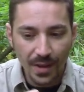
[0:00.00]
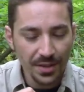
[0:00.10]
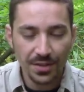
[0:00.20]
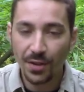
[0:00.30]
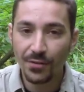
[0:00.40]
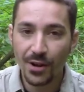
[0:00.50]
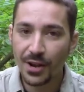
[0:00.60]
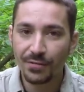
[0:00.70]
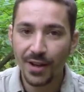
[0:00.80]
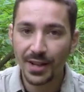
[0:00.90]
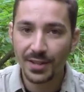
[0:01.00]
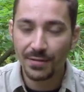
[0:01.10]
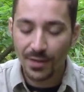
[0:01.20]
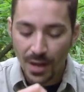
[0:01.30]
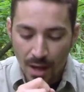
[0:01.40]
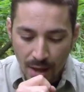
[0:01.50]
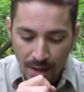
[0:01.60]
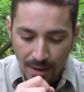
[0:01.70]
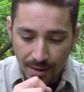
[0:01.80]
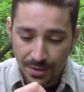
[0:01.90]
It's not very effective
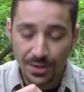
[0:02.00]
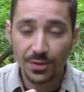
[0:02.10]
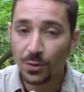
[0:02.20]
because it's